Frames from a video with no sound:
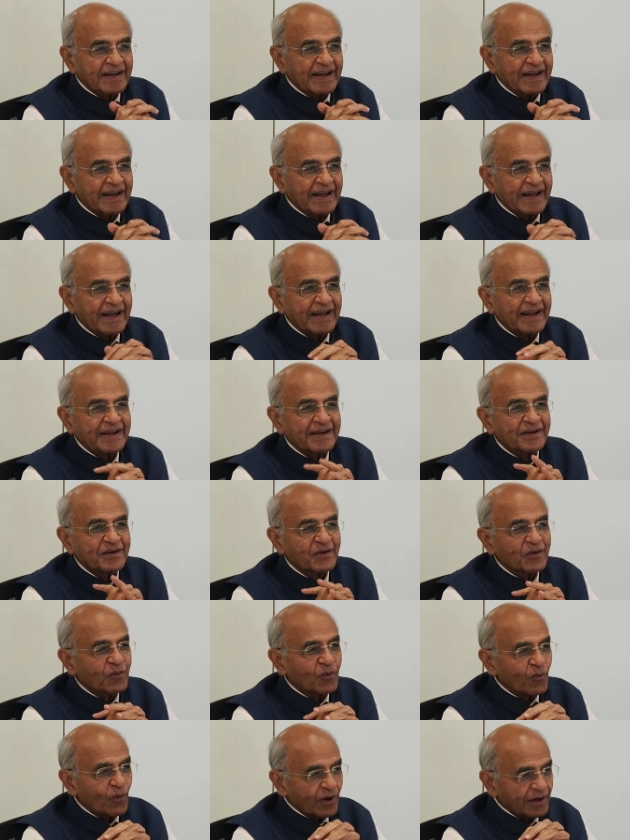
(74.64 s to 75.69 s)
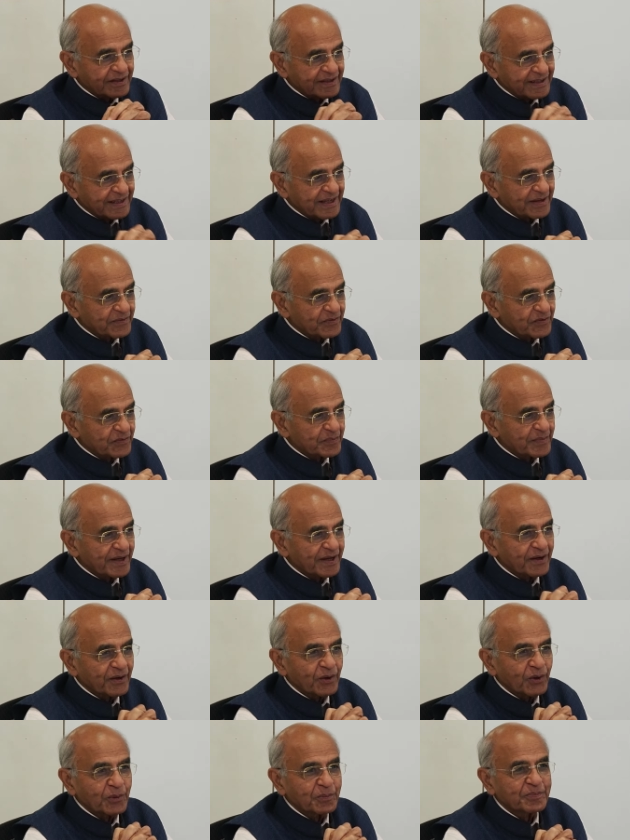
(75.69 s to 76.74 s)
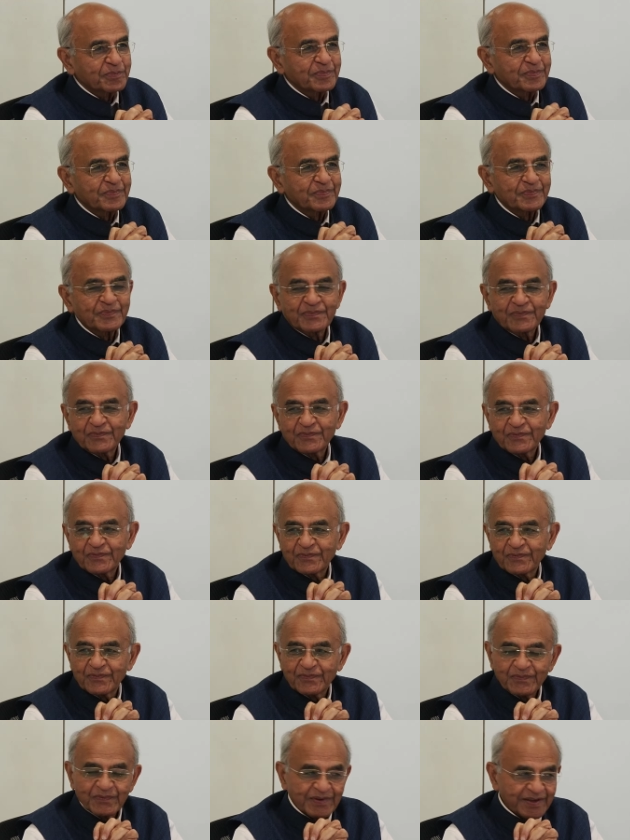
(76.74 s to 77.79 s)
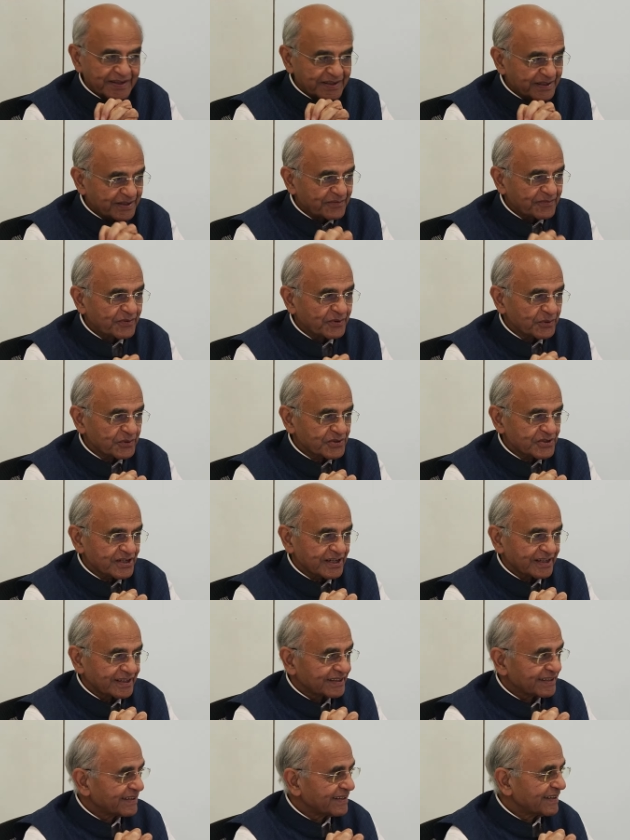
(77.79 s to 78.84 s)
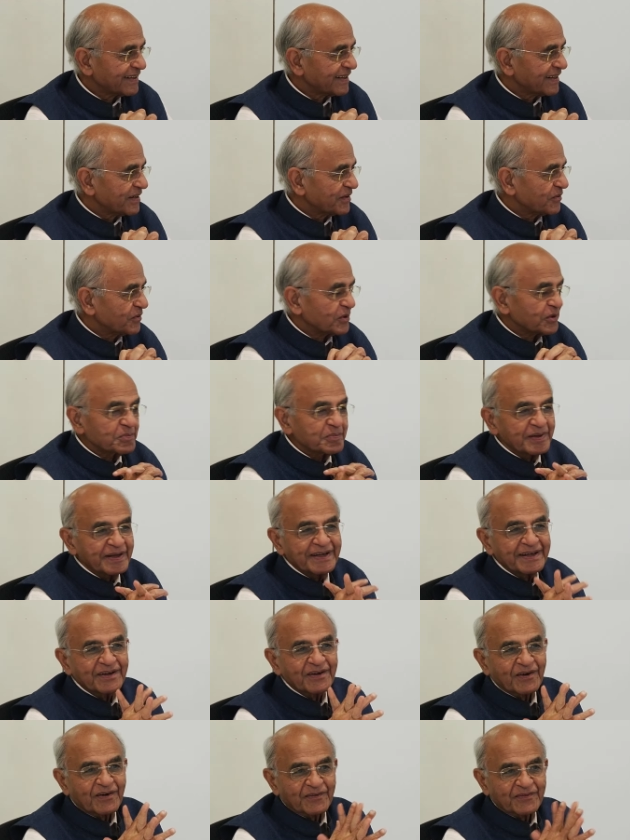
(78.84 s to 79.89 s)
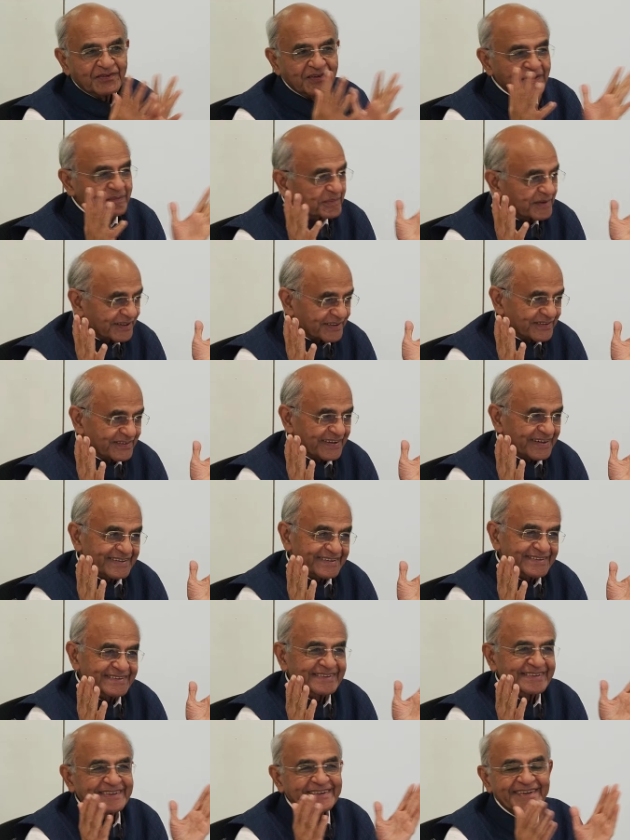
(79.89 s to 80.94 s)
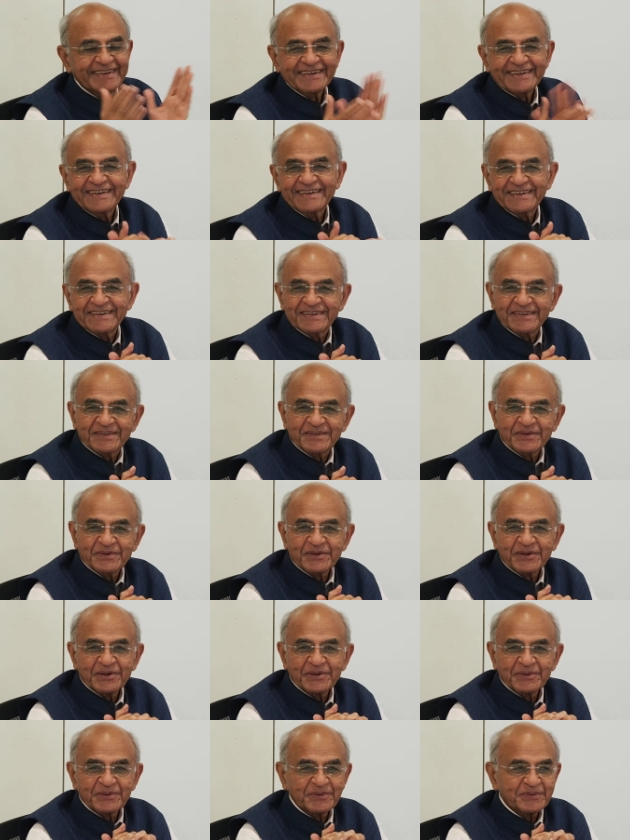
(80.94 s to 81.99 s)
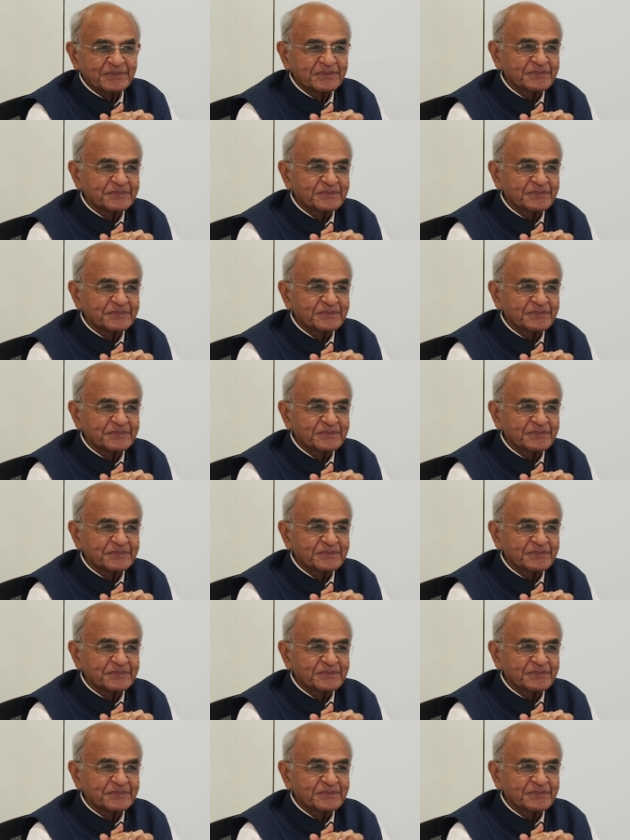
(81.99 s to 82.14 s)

and what gives me hope in the future will be of some interest to you.